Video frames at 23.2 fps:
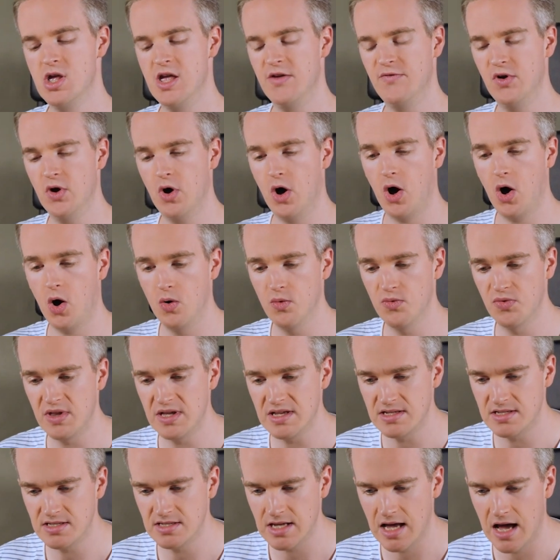If you hold
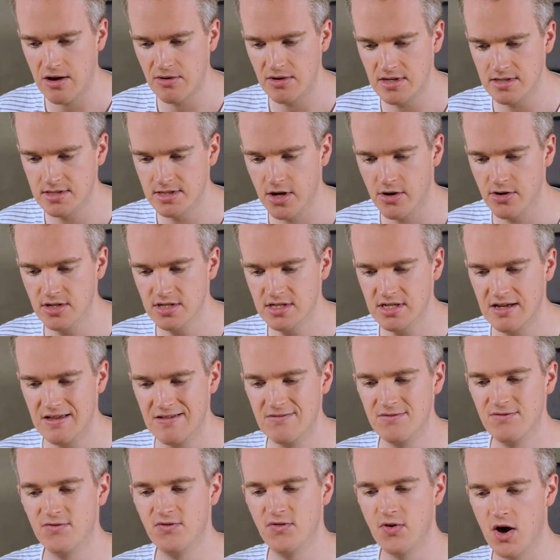this down, it's going to
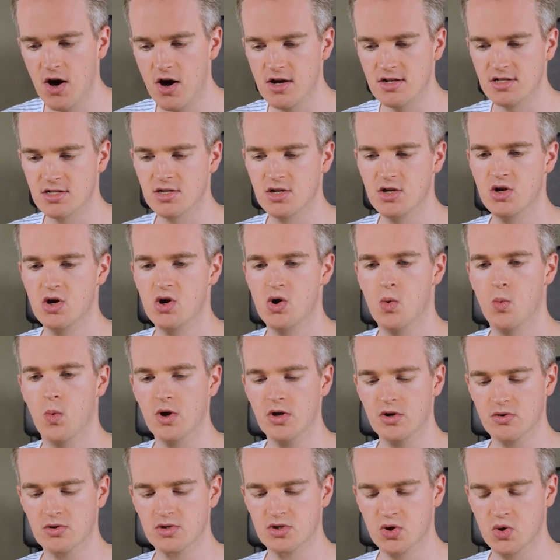invert
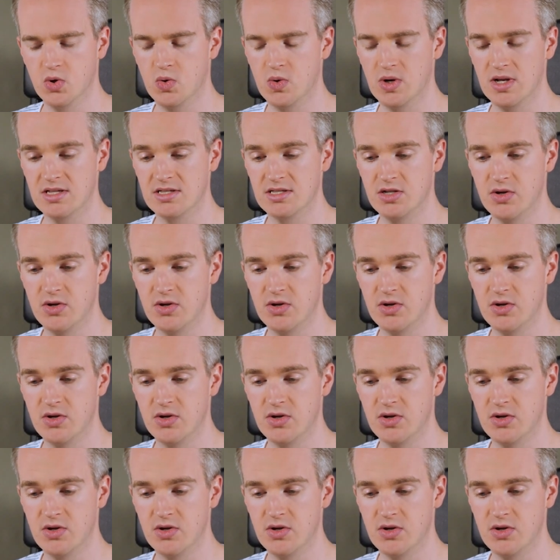what your tool is